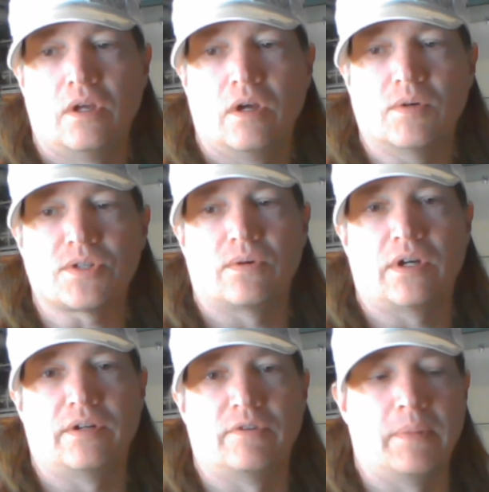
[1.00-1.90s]
What's going
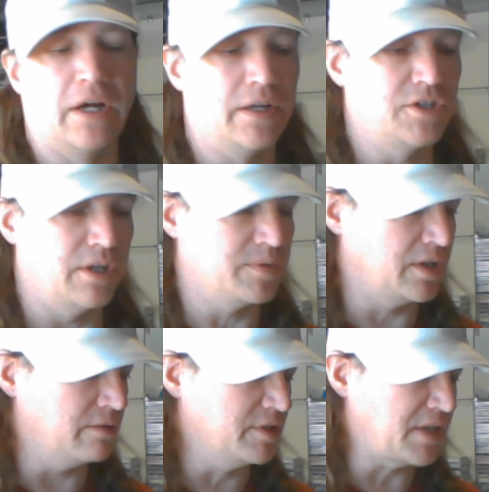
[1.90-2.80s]
on, everybody? James
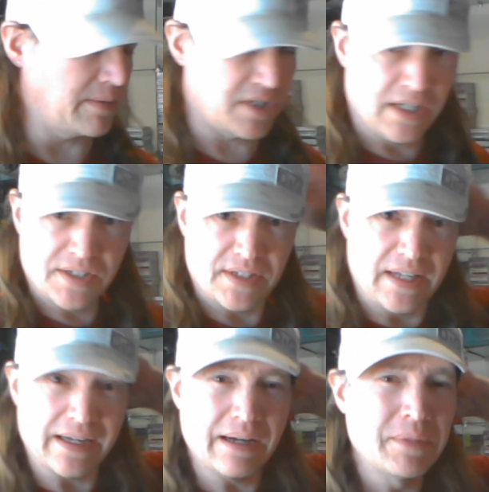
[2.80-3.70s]
here,
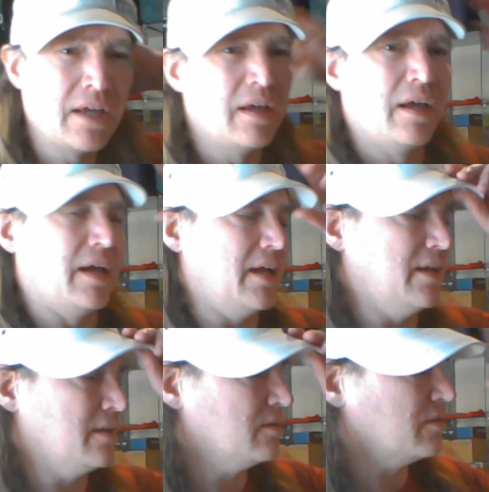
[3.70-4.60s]
redoptionagency.com,
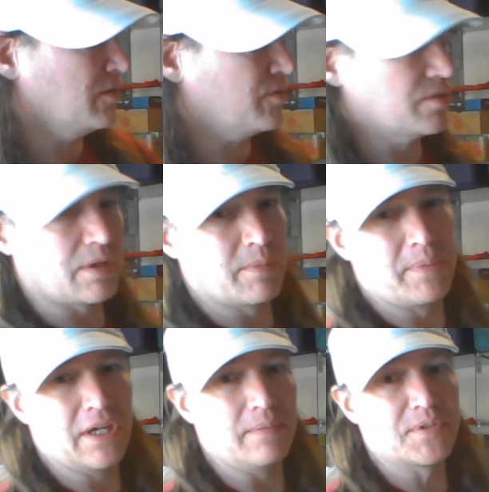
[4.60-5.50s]
and gonna go through some of the
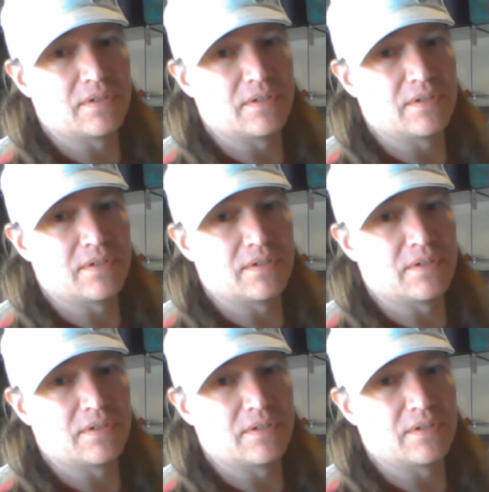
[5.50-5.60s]
pickups.